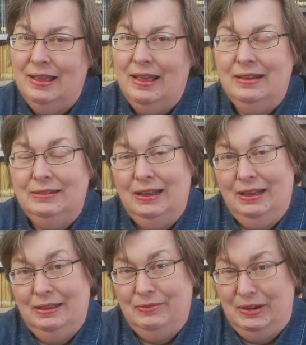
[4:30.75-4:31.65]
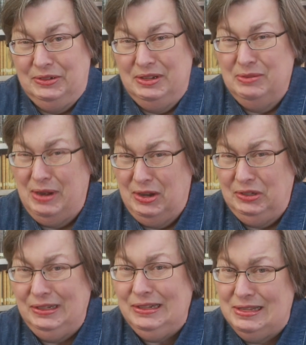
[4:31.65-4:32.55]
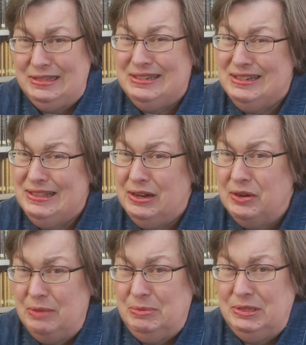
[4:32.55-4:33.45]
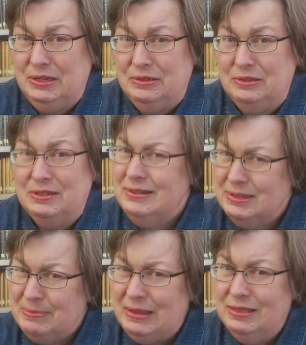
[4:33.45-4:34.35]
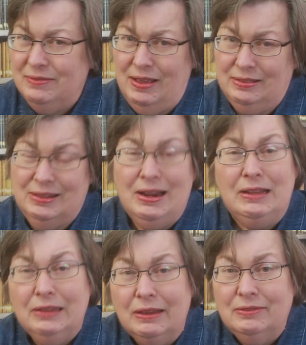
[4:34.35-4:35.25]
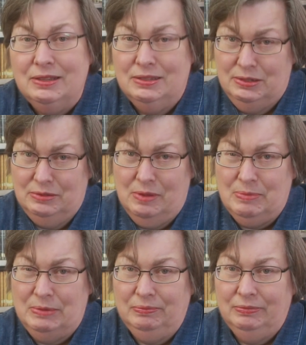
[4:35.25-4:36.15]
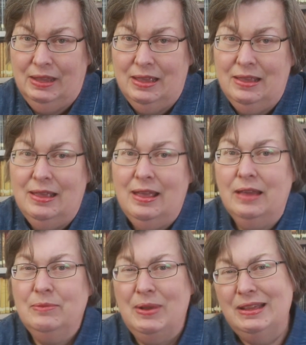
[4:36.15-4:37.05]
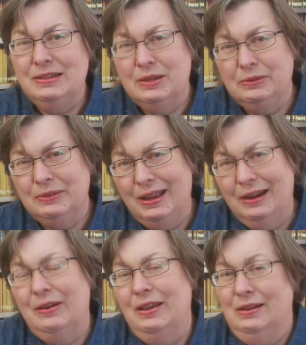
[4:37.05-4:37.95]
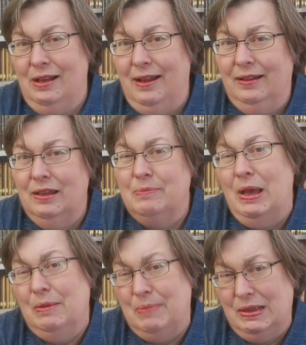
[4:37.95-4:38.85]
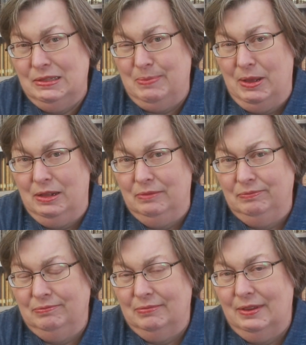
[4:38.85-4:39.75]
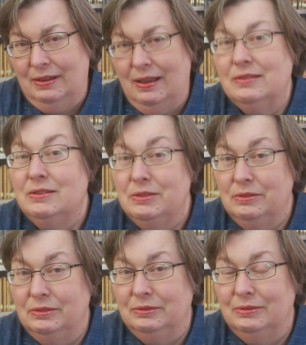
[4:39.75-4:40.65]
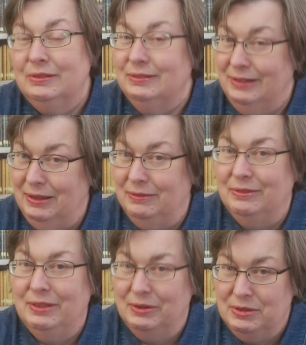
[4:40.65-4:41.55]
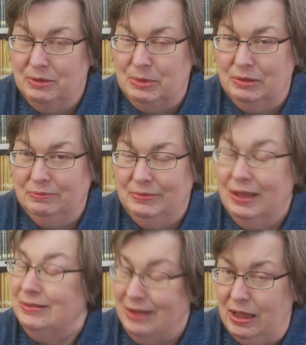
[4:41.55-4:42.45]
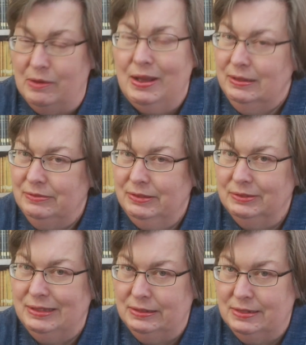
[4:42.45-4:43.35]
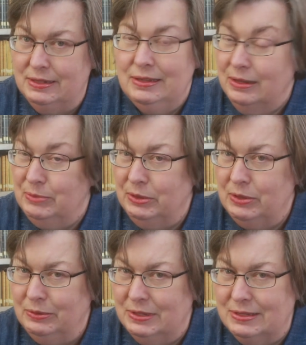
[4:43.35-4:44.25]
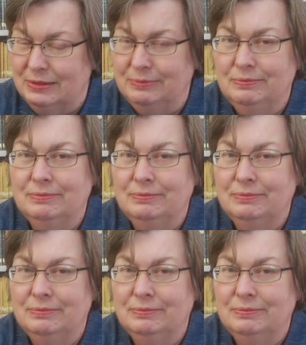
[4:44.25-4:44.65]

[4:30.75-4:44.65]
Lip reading: and I very rarely listen to their episodes, despite the fact that I love these two women. And while I don't care at all about baseball, I do love their humor, and now I feel guilty and will go listen.